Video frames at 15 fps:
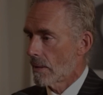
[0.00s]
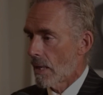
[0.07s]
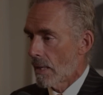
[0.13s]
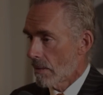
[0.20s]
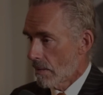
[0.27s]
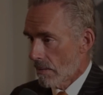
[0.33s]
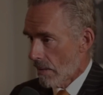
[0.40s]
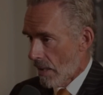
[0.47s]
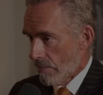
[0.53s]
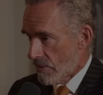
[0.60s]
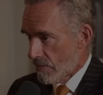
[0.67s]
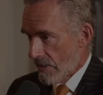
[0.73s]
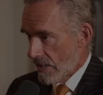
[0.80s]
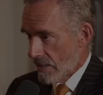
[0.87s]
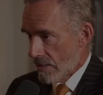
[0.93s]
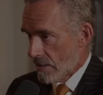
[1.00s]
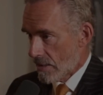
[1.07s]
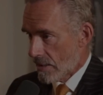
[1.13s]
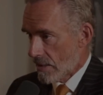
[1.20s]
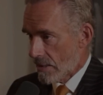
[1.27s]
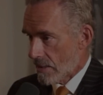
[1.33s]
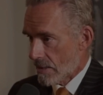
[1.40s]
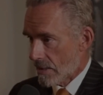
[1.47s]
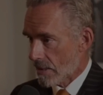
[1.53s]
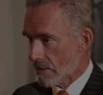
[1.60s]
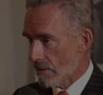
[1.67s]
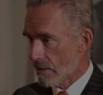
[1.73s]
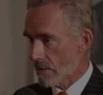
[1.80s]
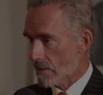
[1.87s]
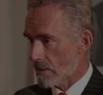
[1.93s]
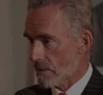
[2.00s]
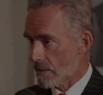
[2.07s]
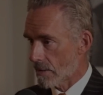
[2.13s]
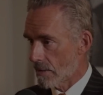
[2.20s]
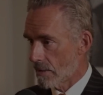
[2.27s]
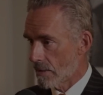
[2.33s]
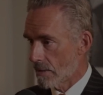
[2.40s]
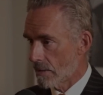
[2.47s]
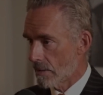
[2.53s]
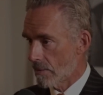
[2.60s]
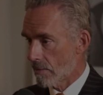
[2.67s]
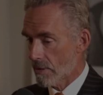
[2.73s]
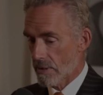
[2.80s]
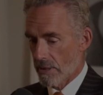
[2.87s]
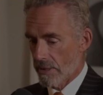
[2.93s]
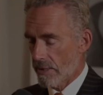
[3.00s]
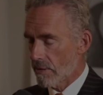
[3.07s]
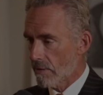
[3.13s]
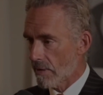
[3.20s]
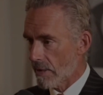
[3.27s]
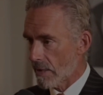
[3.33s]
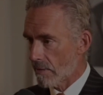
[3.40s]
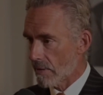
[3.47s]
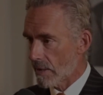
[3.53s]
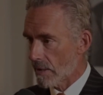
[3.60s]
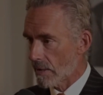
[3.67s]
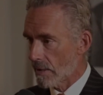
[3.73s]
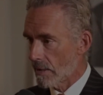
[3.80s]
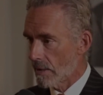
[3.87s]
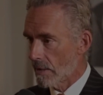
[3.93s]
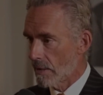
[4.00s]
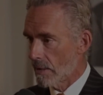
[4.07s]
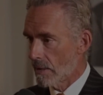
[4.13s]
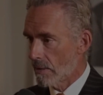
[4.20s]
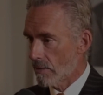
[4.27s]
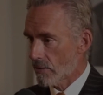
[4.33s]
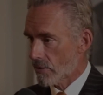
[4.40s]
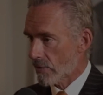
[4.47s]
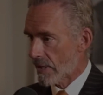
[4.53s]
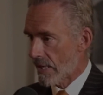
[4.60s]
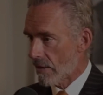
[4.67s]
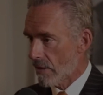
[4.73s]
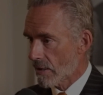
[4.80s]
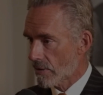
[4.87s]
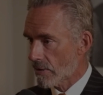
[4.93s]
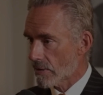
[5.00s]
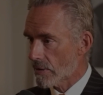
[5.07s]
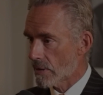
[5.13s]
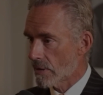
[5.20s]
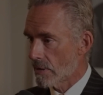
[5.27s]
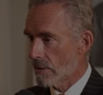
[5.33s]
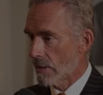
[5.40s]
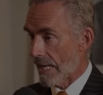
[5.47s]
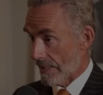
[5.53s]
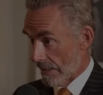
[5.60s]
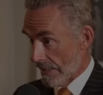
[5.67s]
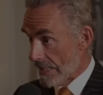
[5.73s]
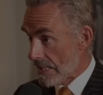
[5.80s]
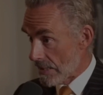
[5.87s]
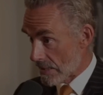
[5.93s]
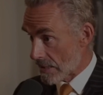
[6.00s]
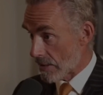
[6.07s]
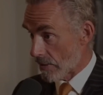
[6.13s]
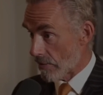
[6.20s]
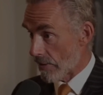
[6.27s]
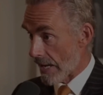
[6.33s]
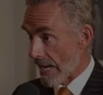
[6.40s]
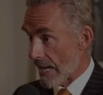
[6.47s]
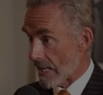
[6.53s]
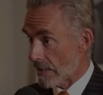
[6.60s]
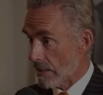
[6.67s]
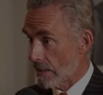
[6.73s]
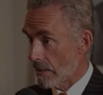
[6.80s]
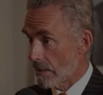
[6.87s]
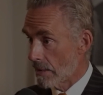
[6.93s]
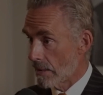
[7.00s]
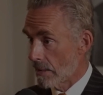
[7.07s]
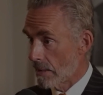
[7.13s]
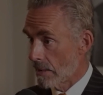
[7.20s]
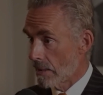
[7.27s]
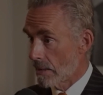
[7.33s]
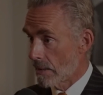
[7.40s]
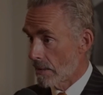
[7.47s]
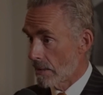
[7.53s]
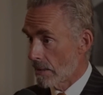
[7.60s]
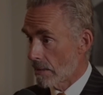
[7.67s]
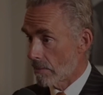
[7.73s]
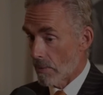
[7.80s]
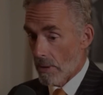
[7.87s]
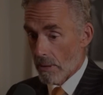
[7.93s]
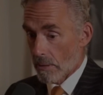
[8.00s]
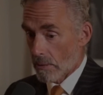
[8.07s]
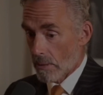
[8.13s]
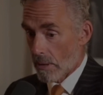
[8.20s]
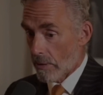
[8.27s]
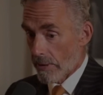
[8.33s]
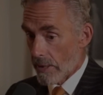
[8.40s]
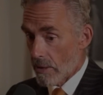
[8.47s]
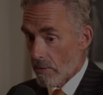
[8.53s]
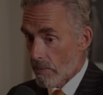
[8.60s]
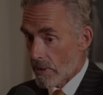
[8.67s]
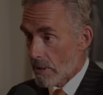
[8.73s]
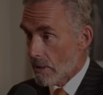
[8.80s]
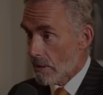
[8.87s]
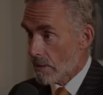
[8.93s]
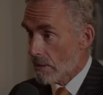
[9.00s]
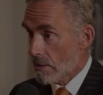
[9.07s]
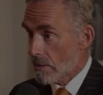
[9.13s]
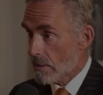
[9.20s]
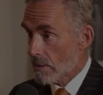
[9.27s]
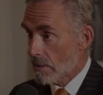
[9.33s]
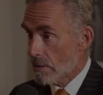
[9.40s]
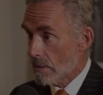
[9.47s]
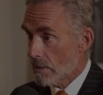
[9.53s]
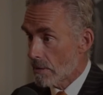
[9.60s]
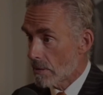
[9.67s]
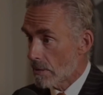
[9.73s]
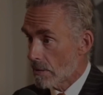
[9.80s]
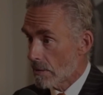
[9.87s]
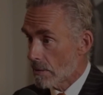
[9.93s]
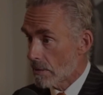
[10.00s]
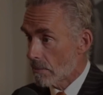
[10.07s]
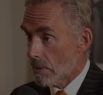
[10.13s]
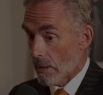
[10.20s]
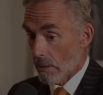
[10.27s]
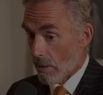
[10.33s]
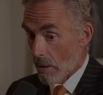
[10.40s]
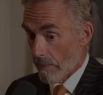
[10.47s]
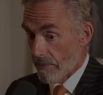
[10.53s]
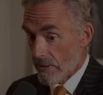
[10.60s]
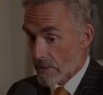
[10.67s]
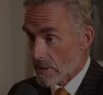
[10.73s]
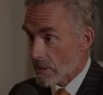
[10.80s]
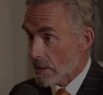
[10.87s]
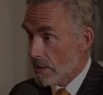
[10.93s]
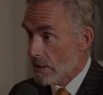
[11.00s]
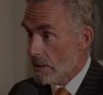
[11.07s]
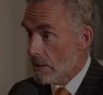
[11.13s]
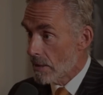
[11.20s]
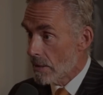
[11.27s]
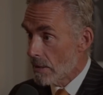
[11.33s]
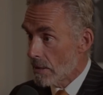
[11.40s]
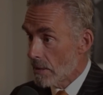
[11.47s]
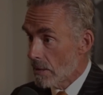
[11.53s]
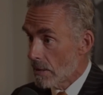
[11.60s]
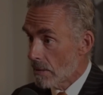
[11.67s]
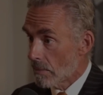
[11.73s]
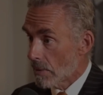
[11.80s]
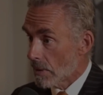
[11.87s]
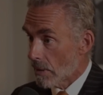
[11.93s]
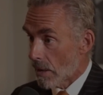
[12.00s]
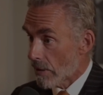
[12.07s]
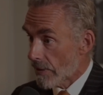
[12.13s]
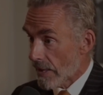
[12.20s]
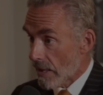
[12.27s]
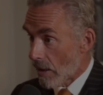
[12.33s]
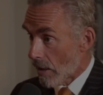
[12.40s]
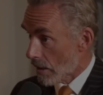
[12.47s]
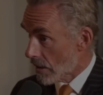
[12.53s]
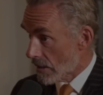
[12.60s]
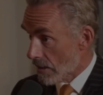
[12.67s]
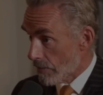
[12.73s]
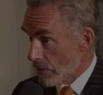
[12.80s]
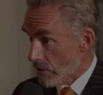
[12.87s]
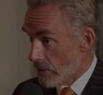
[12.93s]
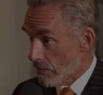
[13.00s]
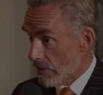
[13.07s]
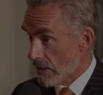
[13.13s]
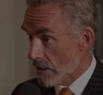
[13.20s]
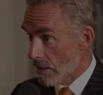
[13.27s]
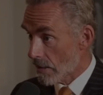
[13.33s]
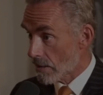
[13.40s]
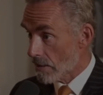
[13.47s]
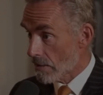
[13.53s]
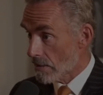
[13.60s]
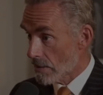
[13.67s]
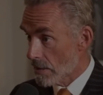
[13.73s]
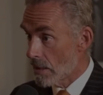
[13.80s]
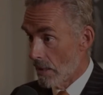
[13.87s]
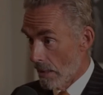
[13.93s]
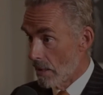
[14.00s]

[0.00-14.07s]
I, I'm speaking just as a psychologist or as a literary critic. Those are characters. At least they're that. Well, are they human characters? Well, obviously. Well, are they archetypal human characters?